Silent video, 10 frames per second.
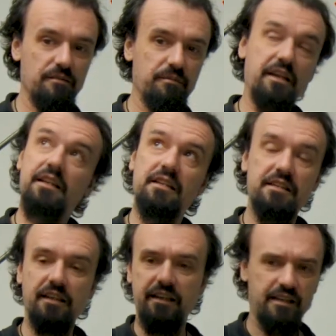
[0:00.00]
hitting the
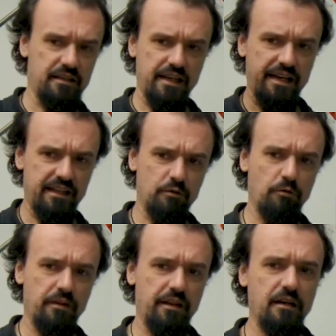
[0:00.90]
ceiling and lighting the whole
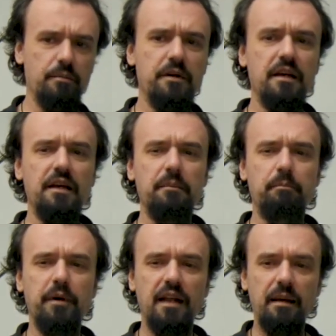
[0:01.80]
thing up,
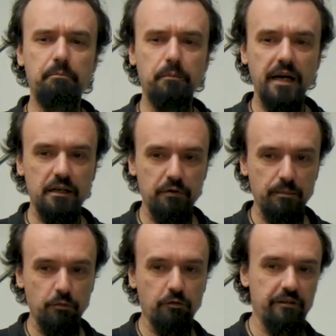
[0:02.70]
but I might
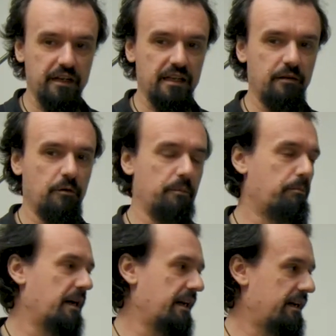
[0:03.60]
remove it, and we
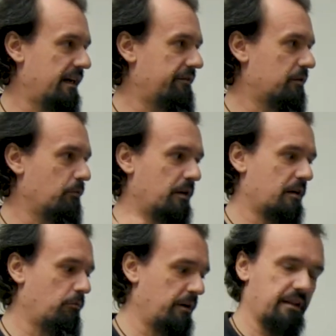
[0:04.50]
might have to
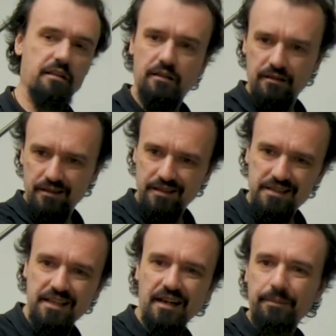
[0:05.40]
work with the
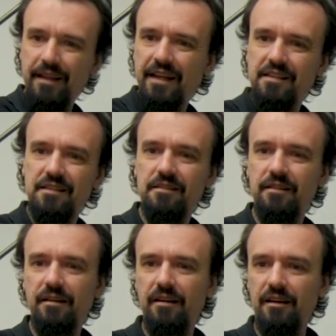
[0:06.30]
setup lights
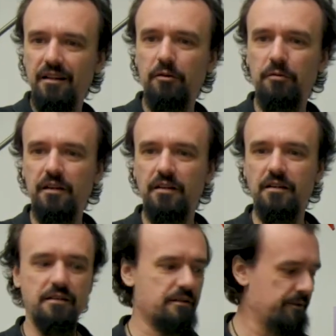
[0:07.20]
alone,
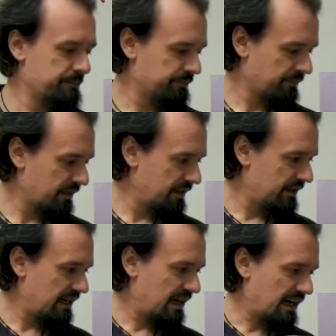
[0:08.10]
because
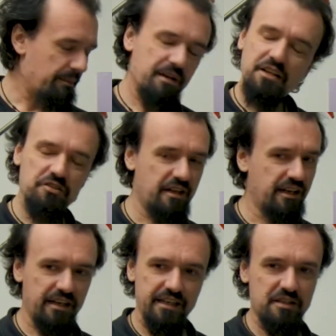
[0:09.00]
I'm not sure I'm
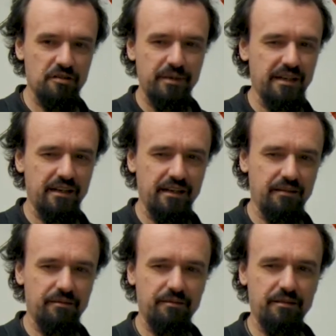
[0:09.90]
gonna need so many
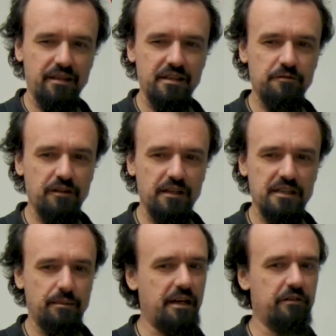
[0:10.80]
things for this.
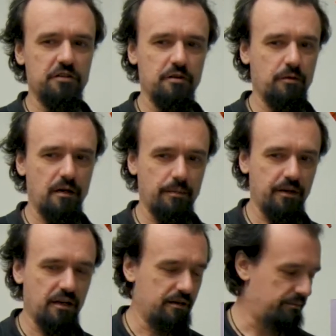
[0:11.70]
I'm not even sure how I'm
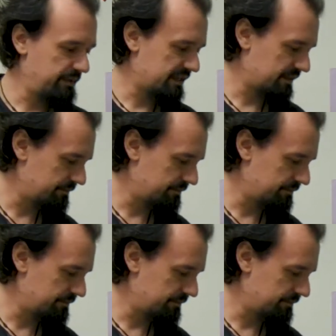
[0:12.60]
gonna mix